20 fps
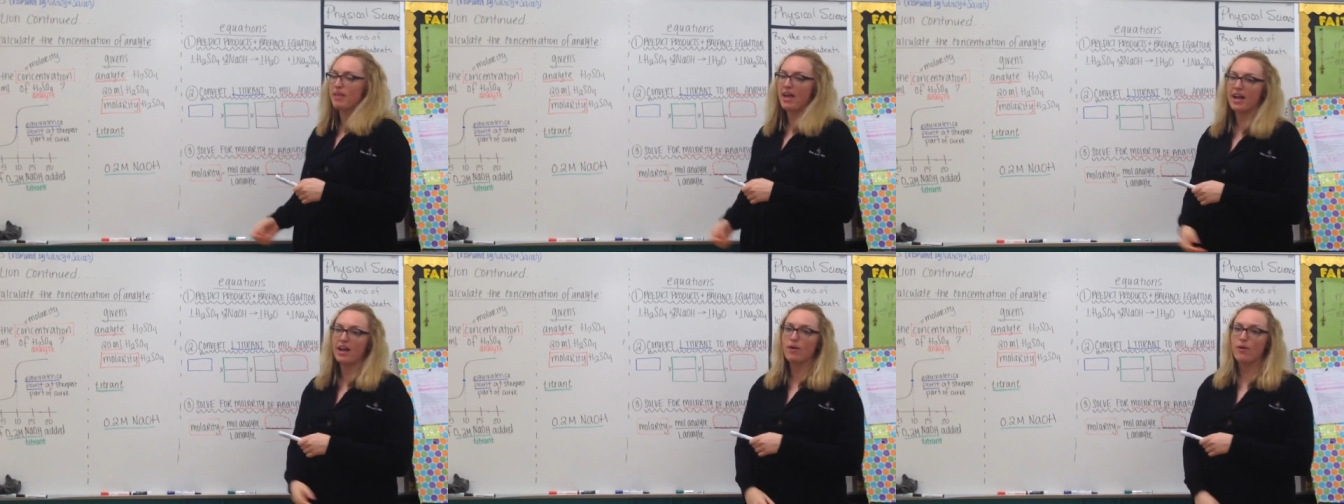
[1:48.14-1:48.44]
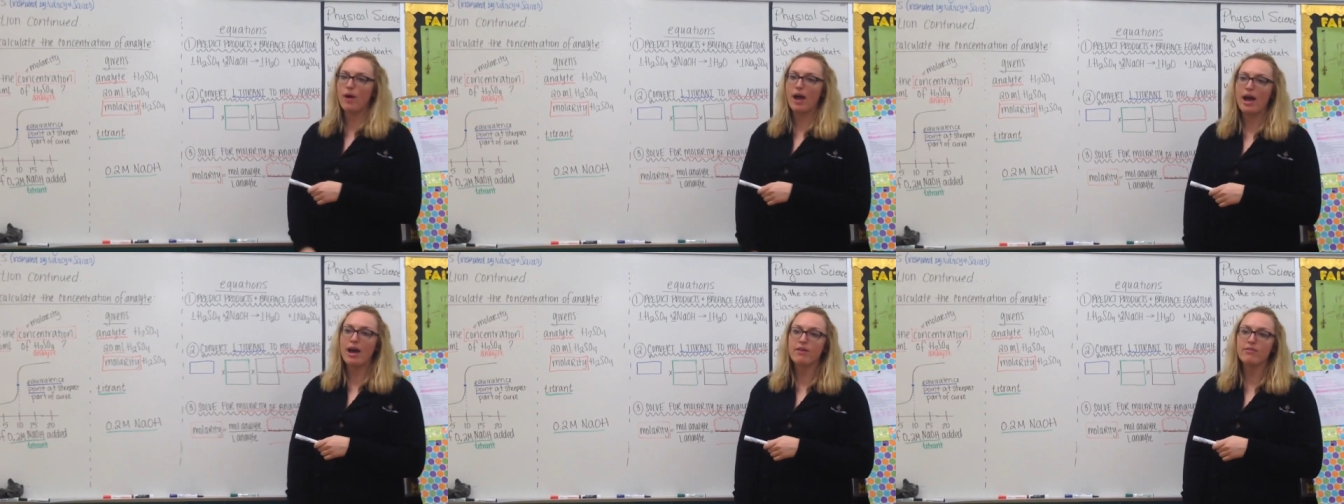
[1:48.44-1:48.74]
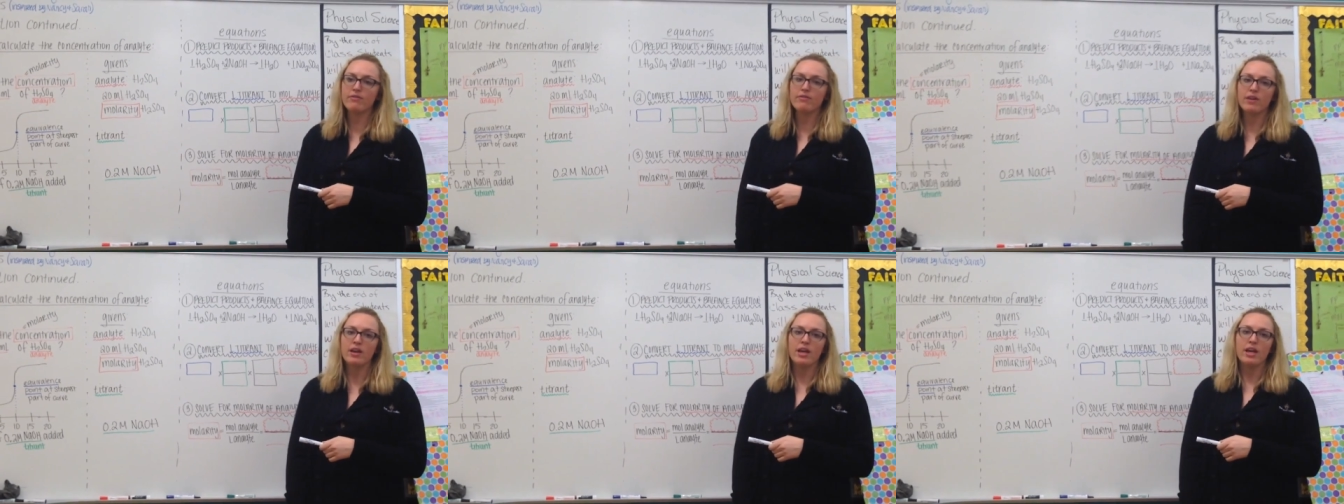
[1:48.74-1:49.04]
that
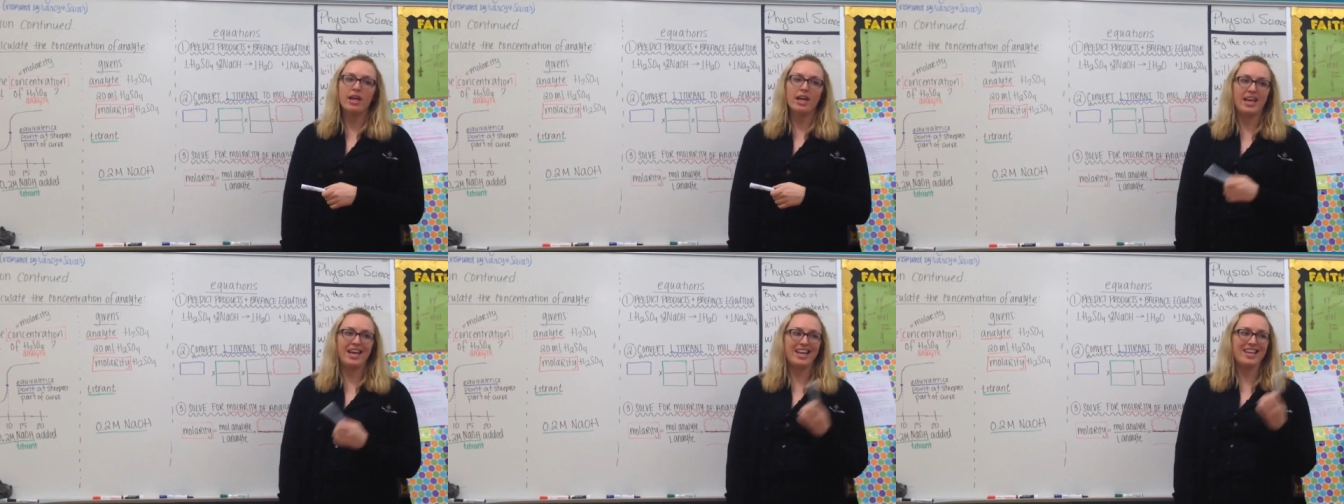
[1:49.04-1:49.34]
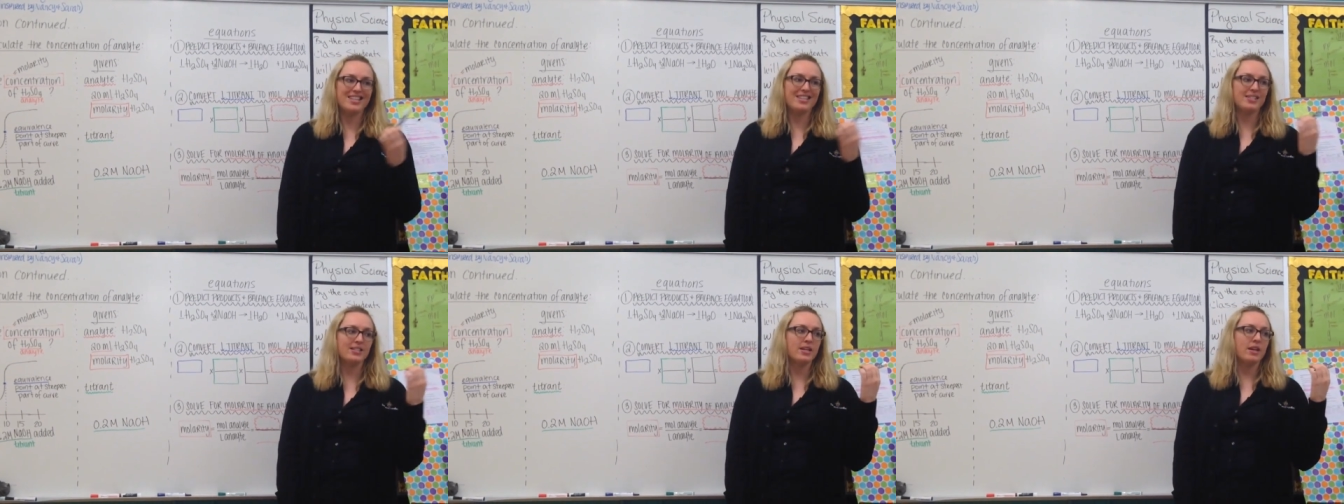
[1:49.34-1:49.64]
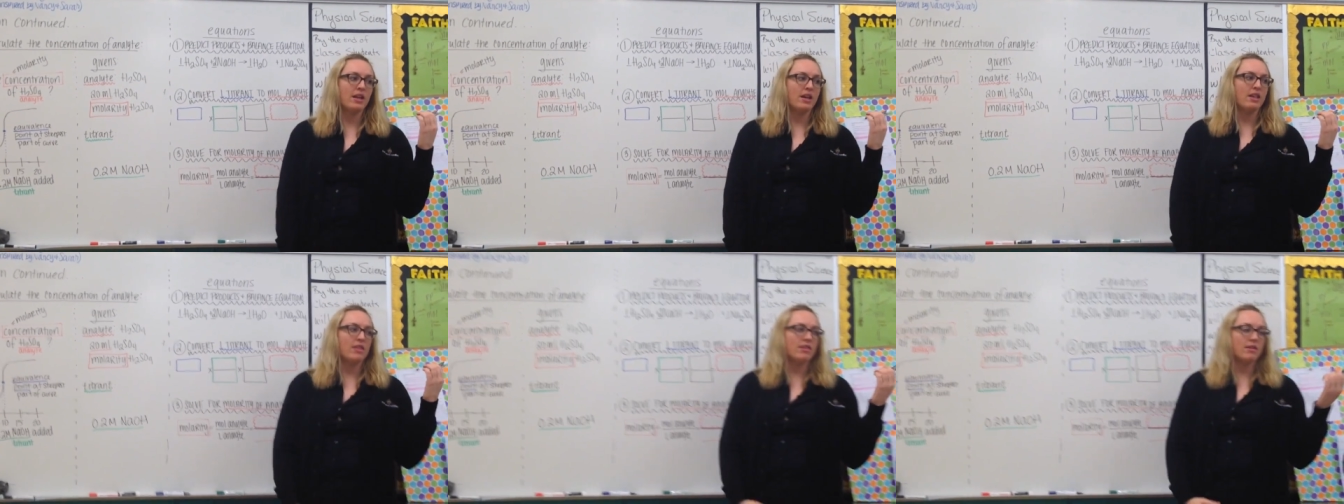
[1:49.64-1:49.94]
graph is
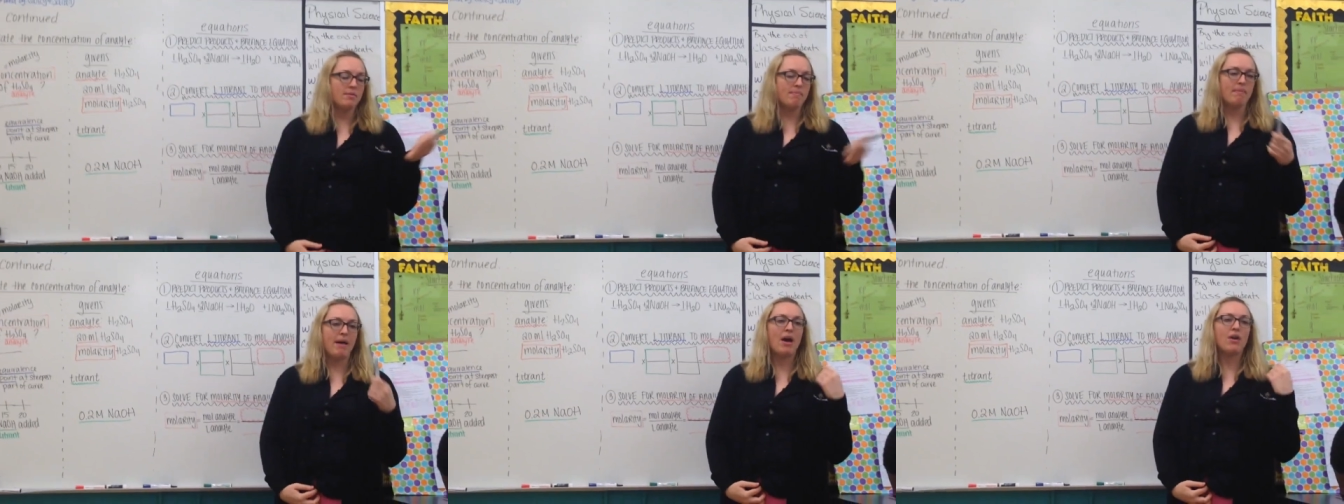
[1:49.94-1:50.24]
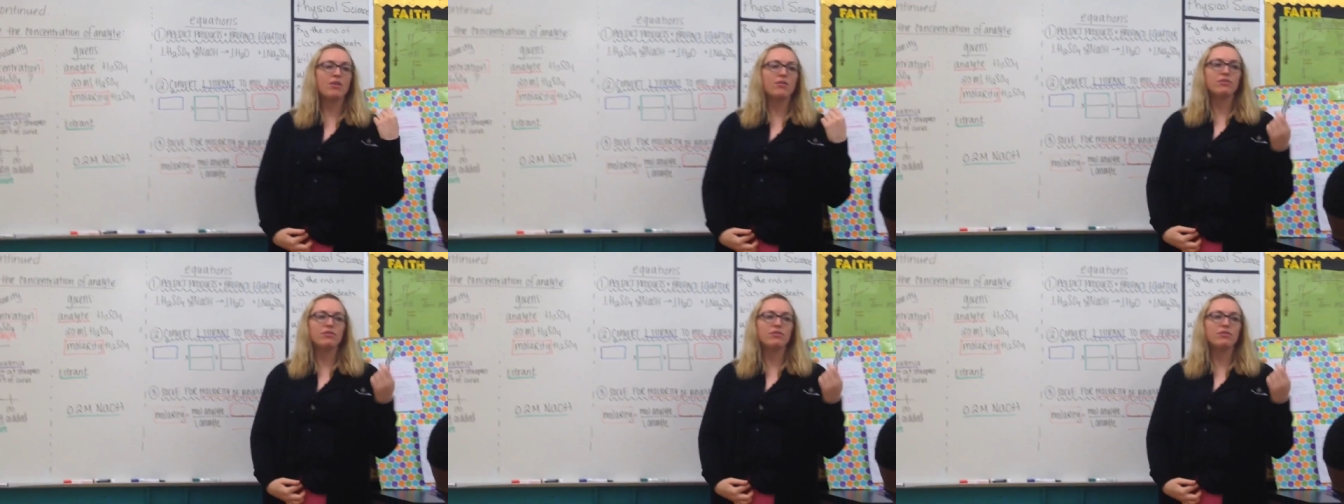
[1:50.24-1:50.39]
the amount